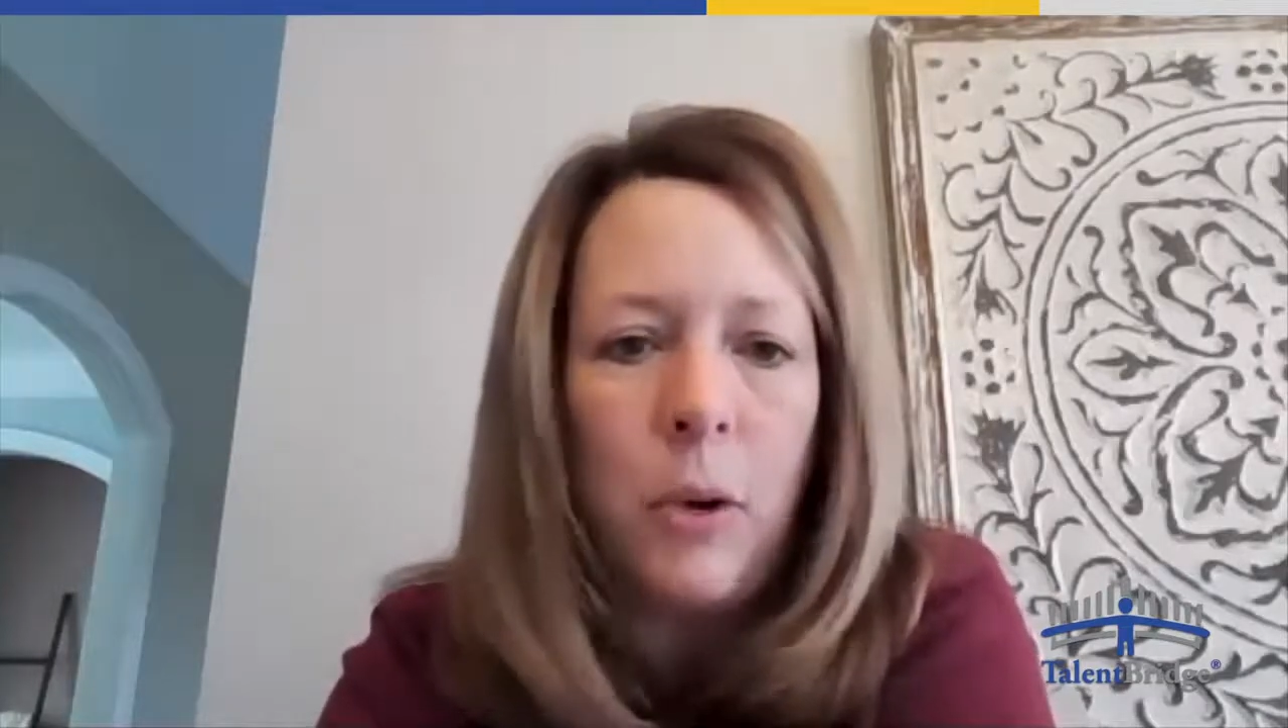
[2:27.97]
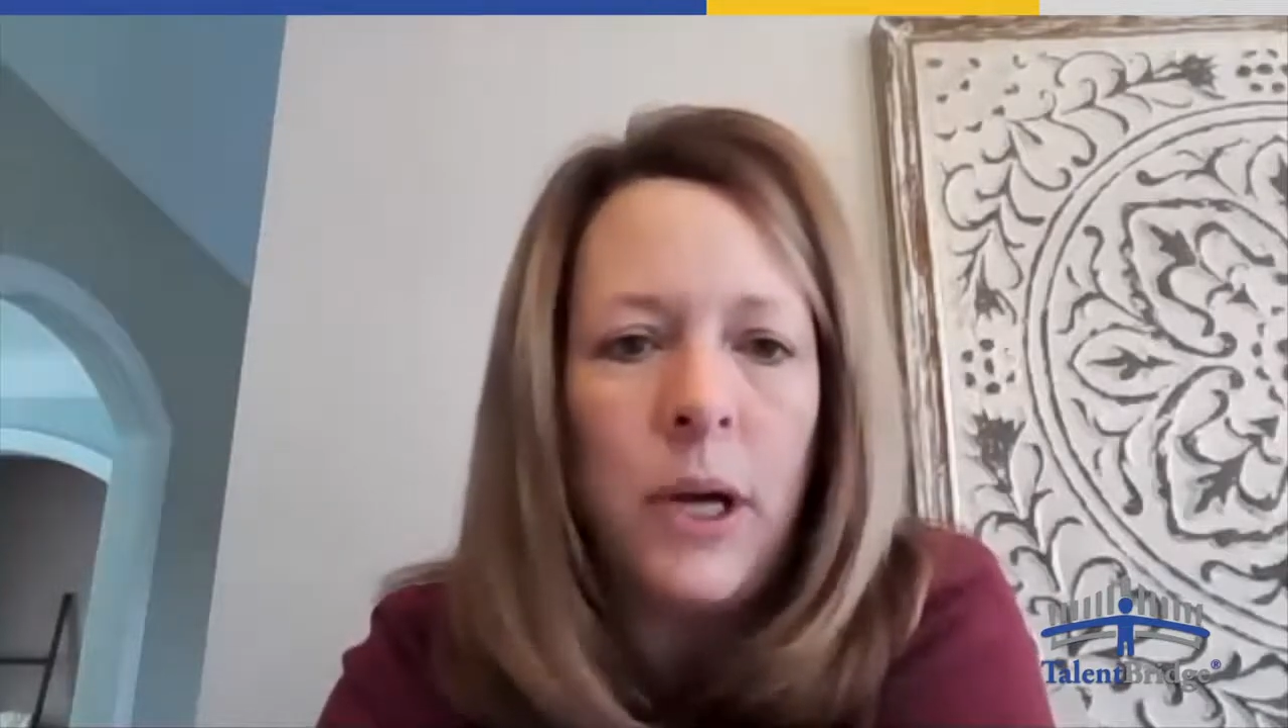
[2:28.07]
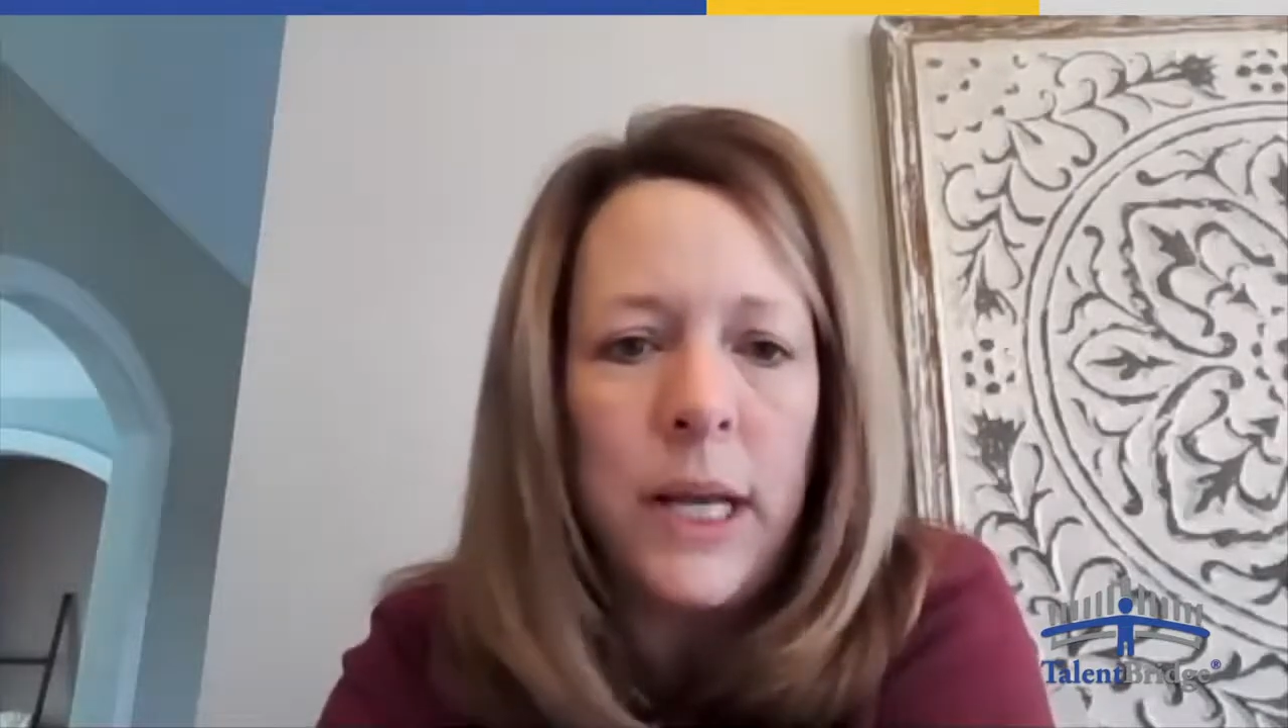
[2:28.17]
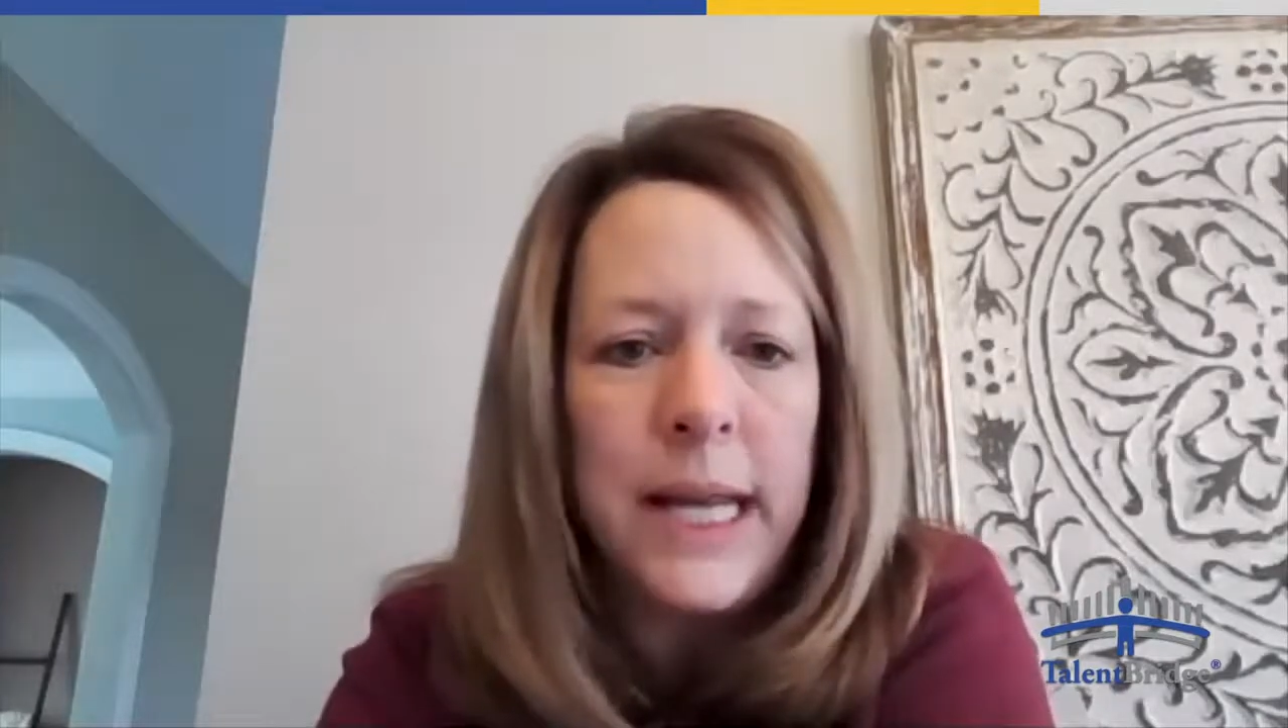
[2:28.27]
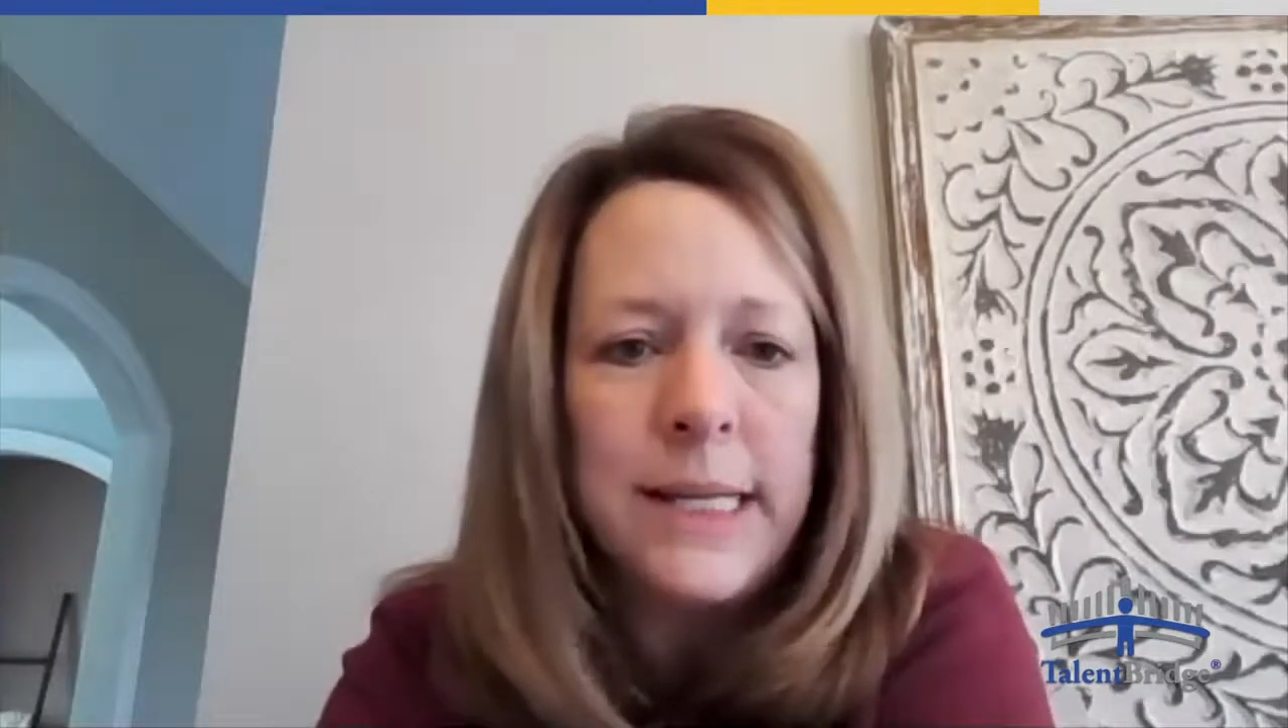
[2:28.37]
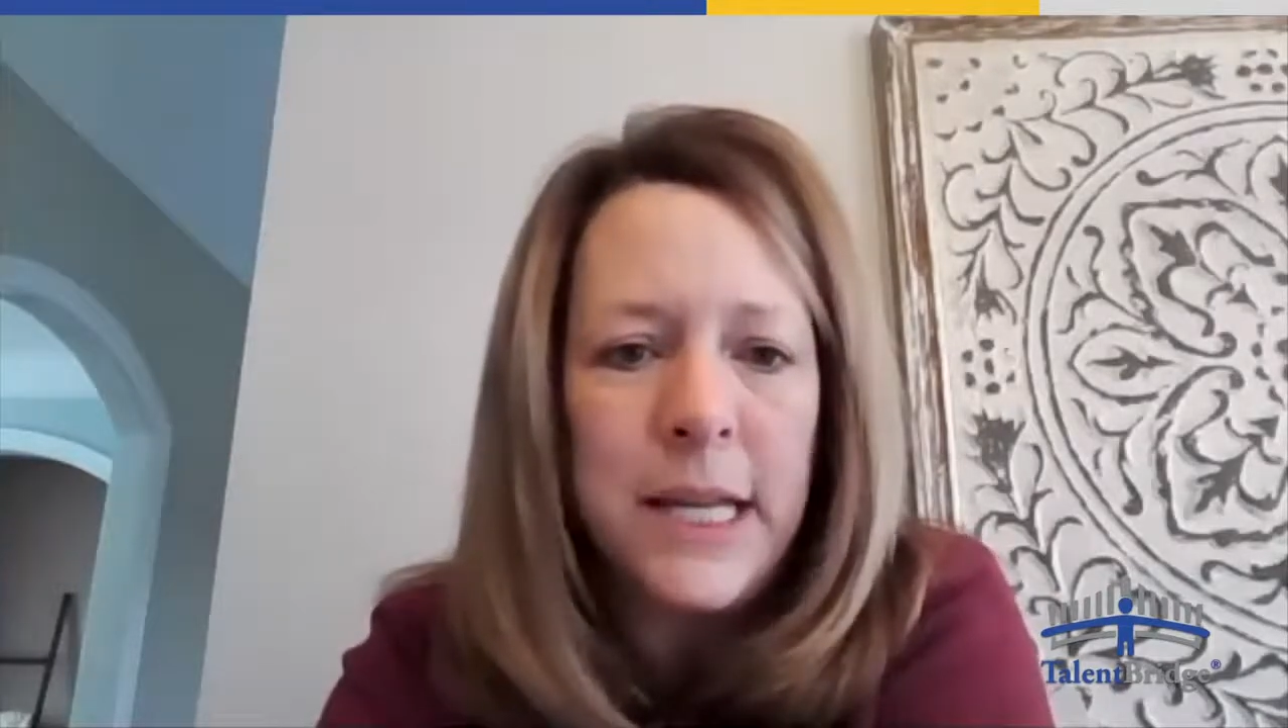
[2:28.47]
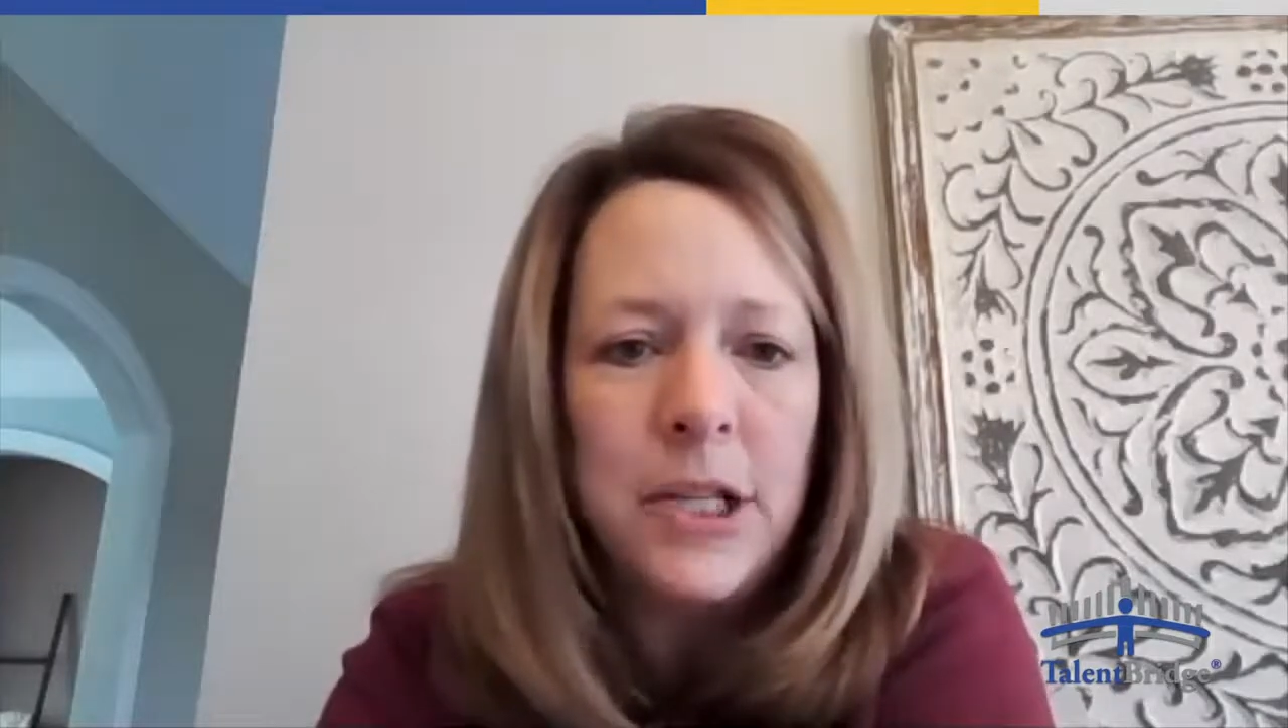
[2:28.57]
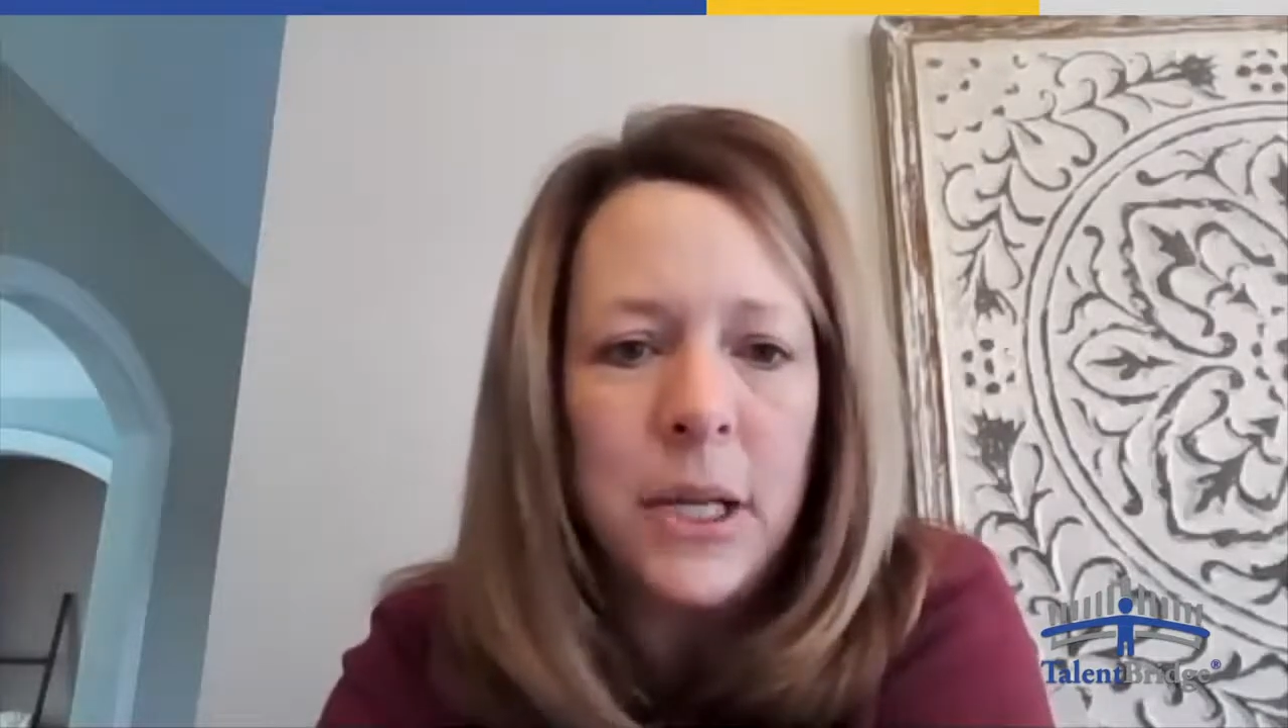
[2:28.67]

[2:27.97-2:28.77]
organization.